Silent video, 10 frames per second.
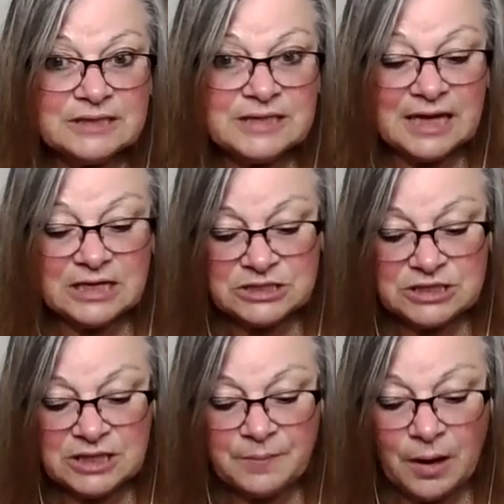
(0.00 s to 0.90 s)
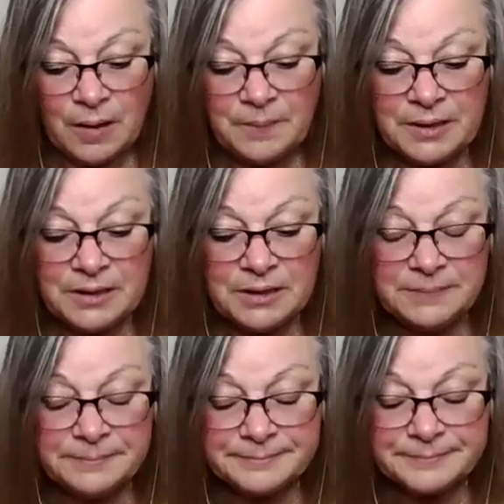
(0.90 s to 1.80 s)
It's actually, in my
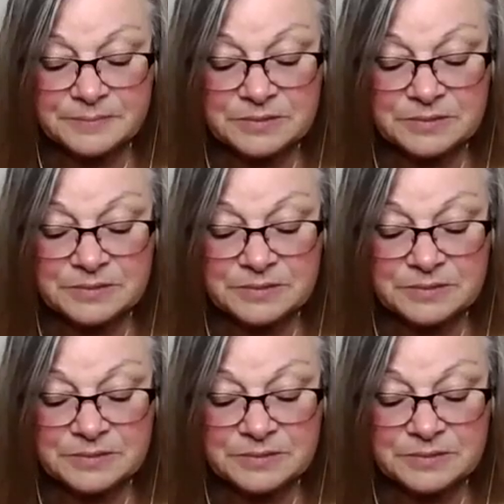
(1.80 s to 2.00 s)
opinion,